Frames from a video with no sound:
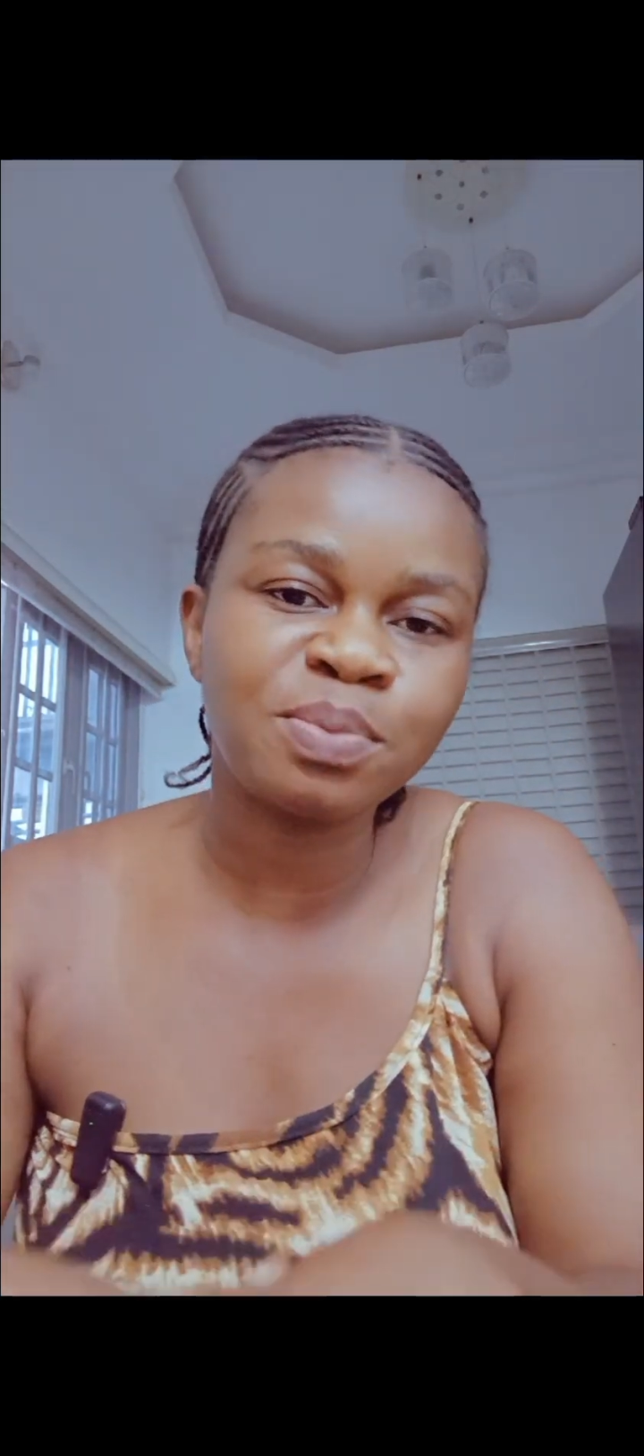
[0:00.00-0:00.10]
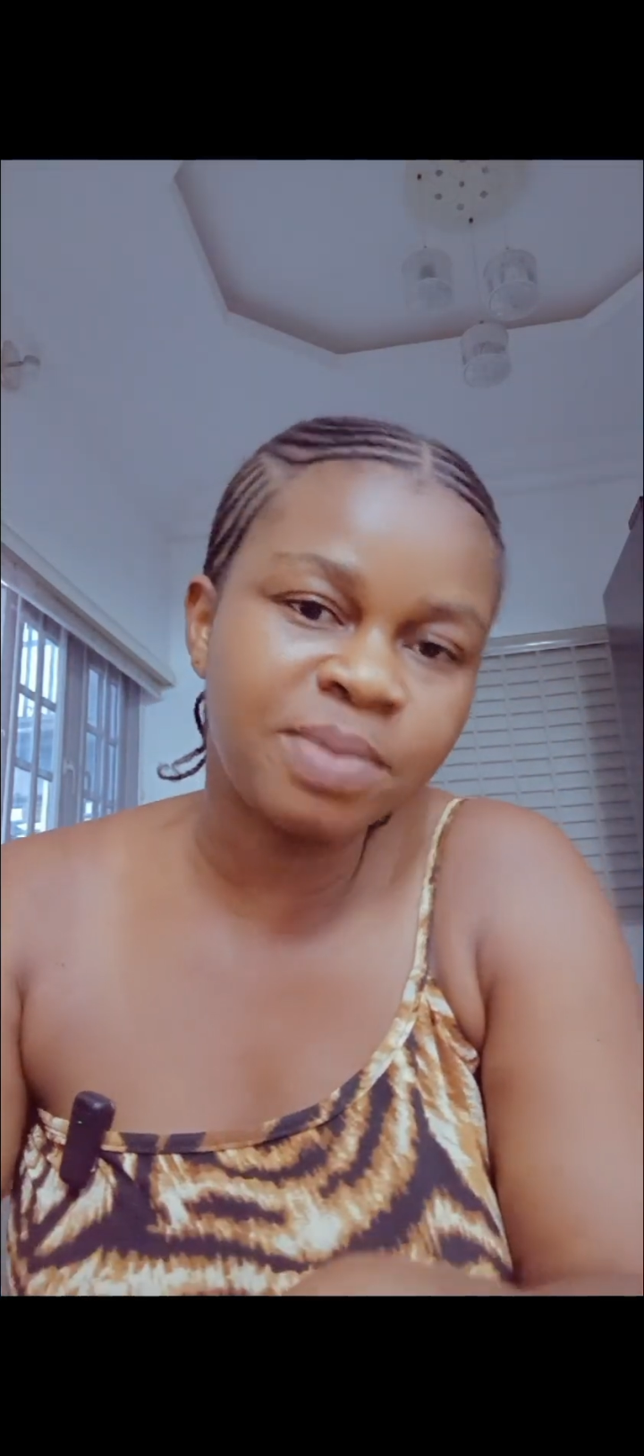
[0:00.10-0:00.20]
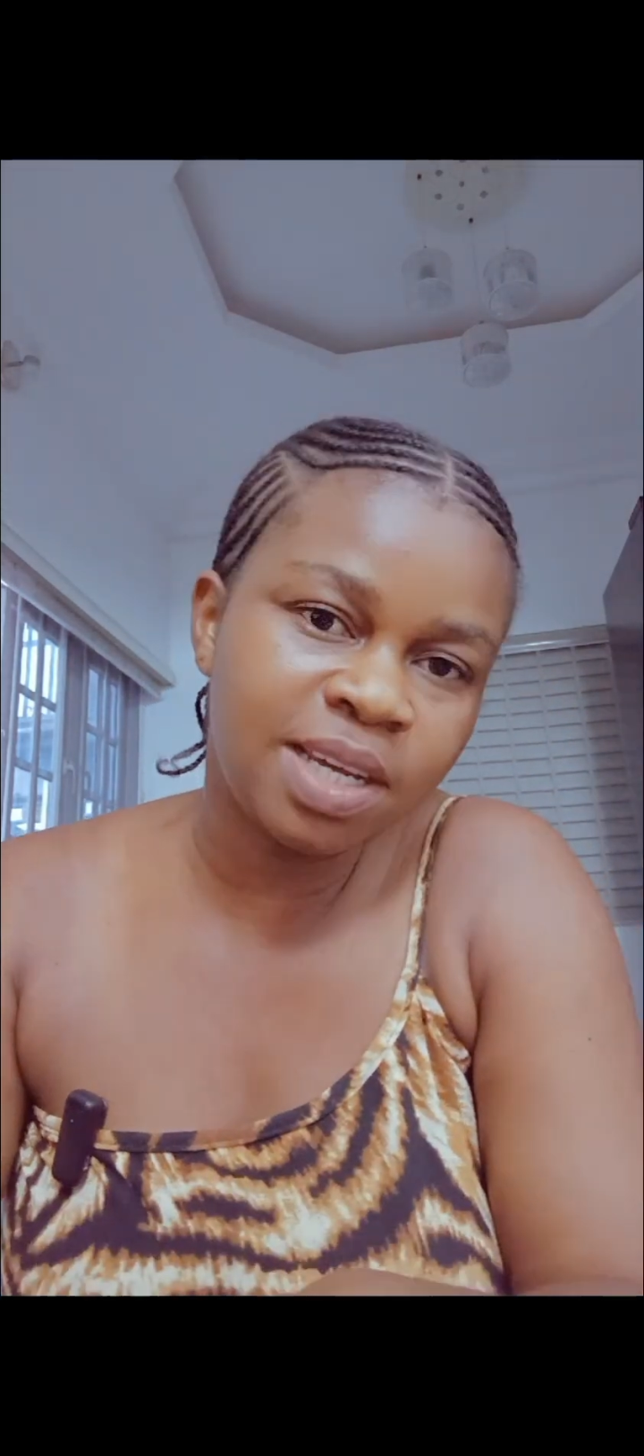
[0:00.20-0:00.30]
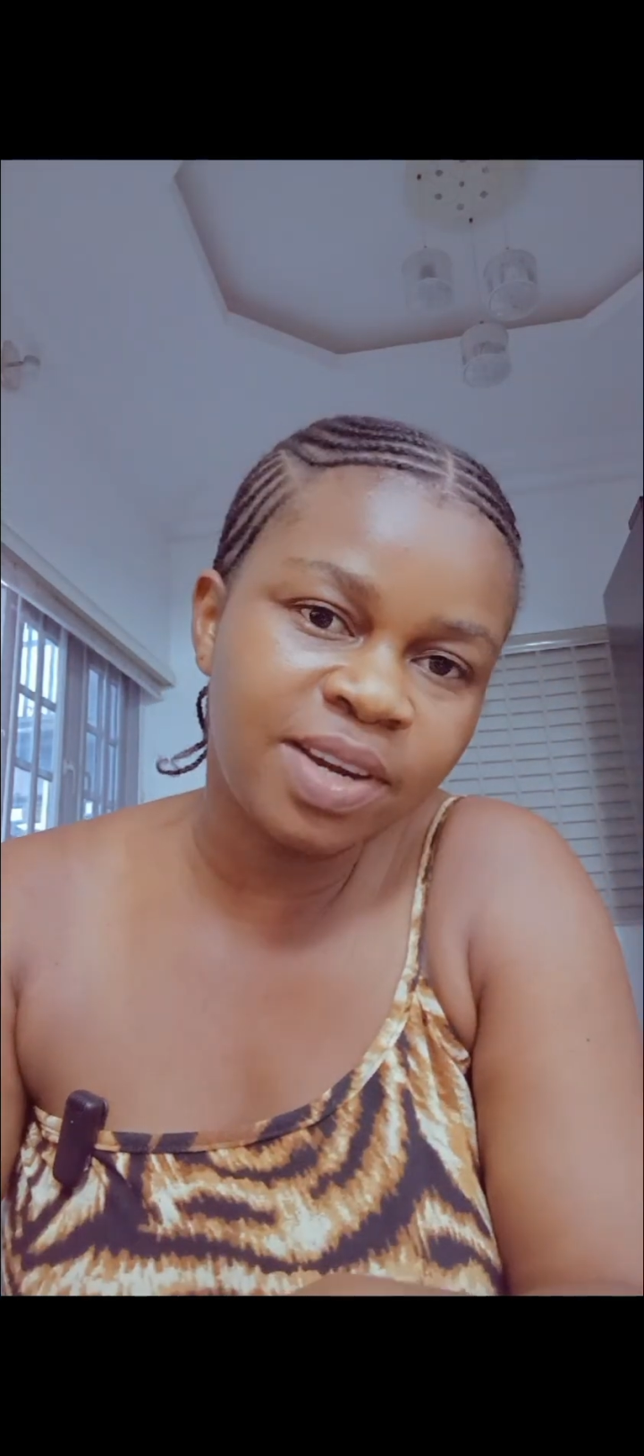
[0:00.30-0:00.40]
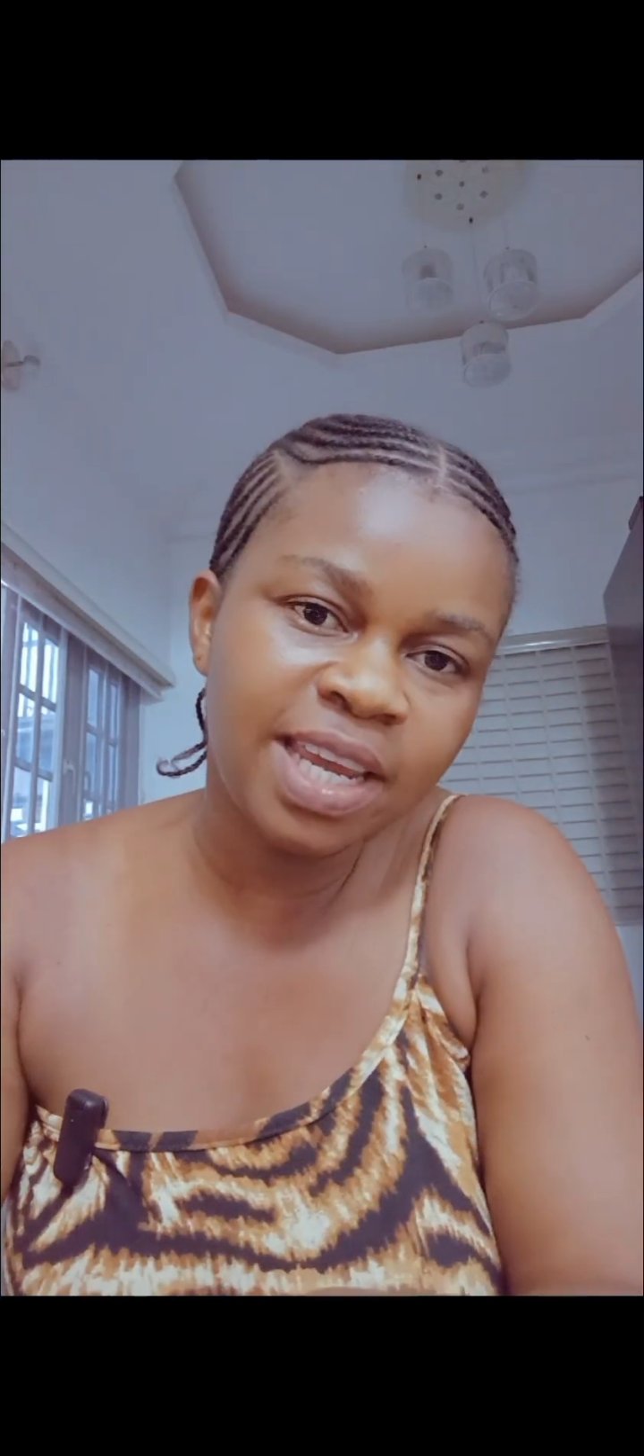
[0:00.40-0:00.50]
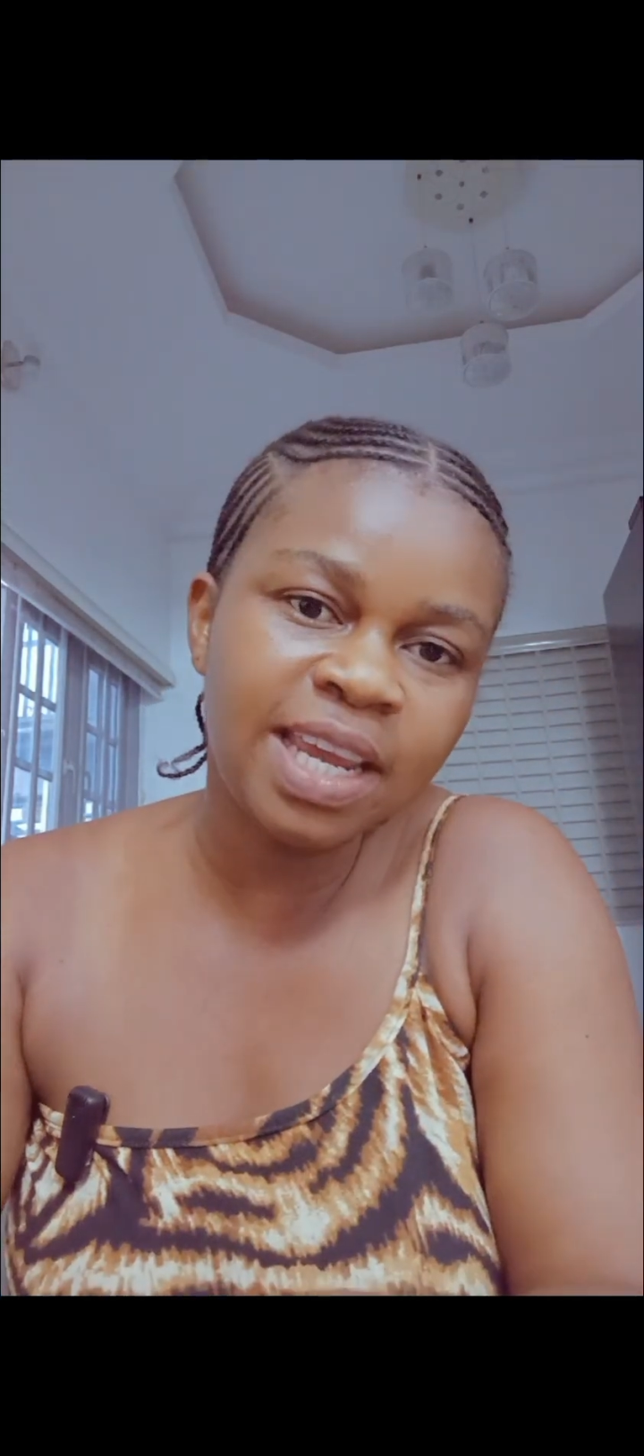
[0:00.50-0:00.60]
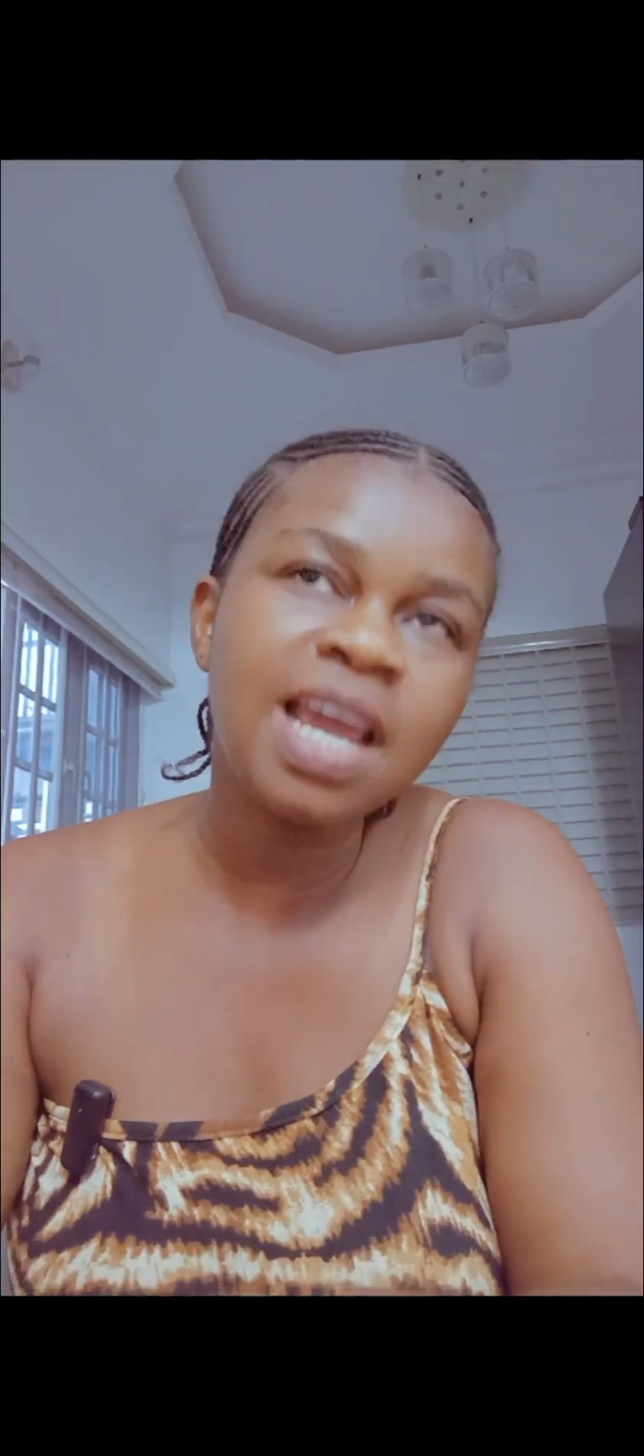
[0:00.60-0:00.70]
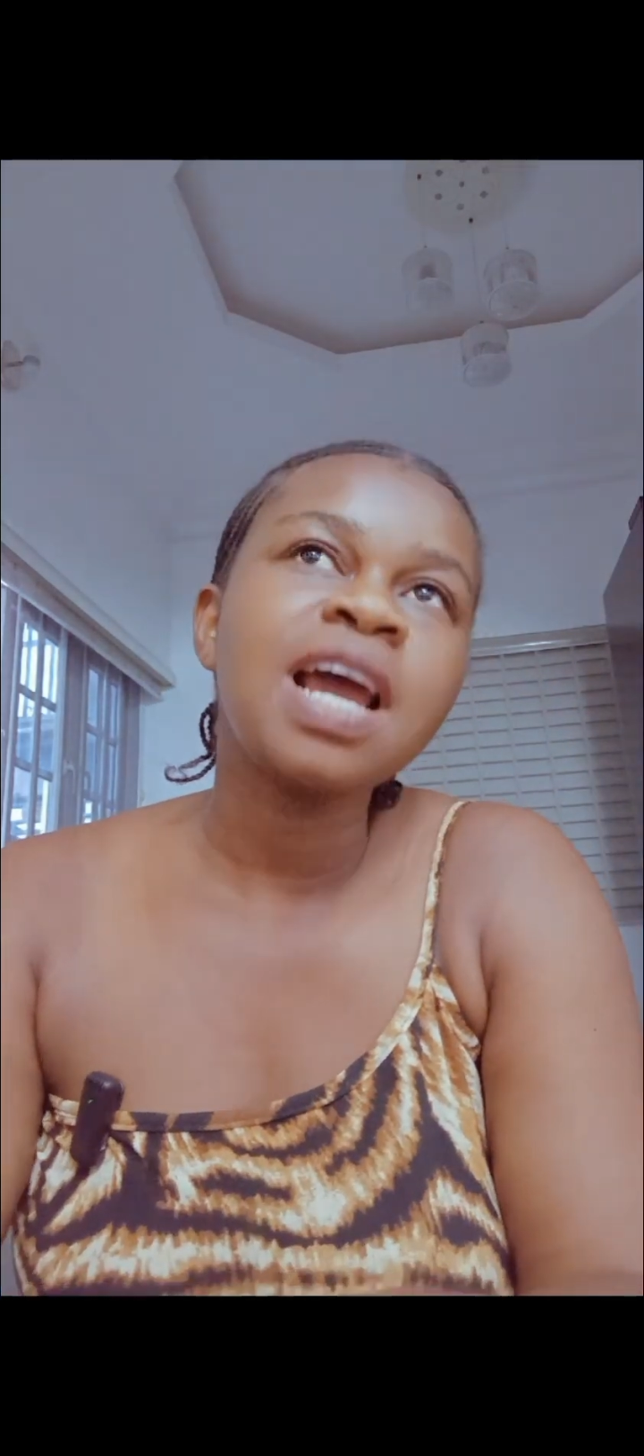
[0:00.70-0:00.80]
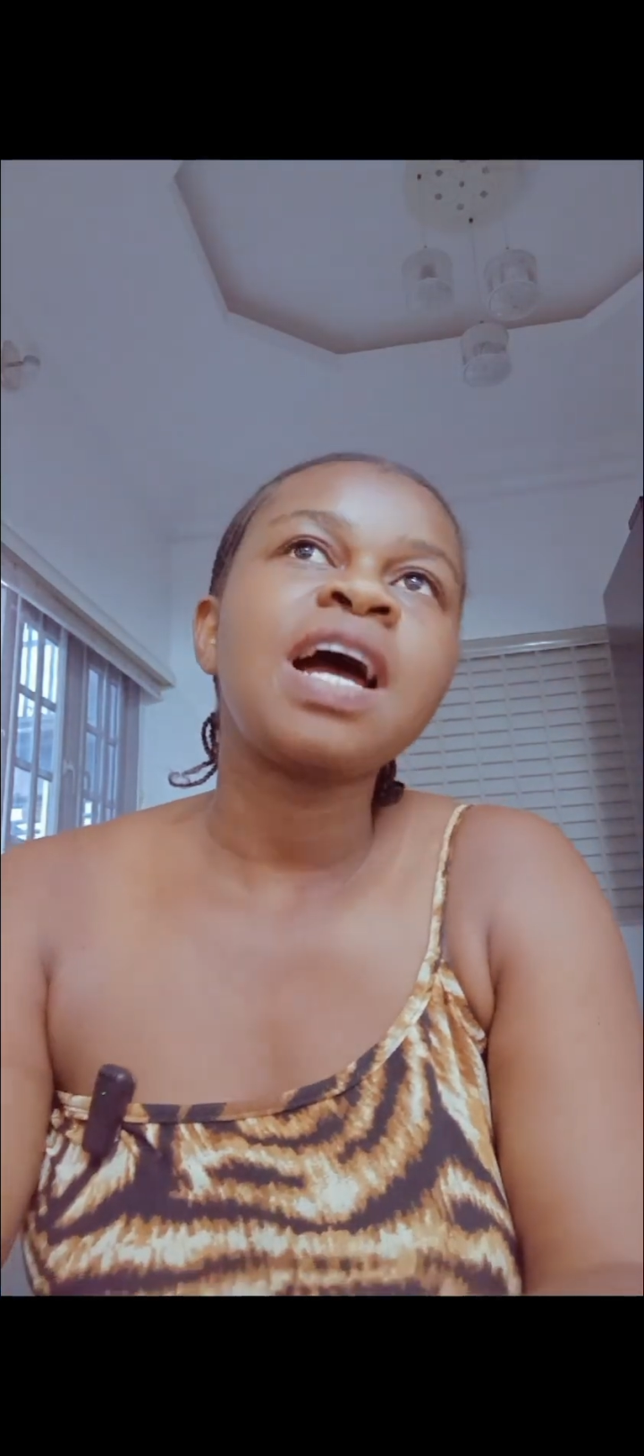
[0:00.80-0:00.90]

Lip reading: me, okay?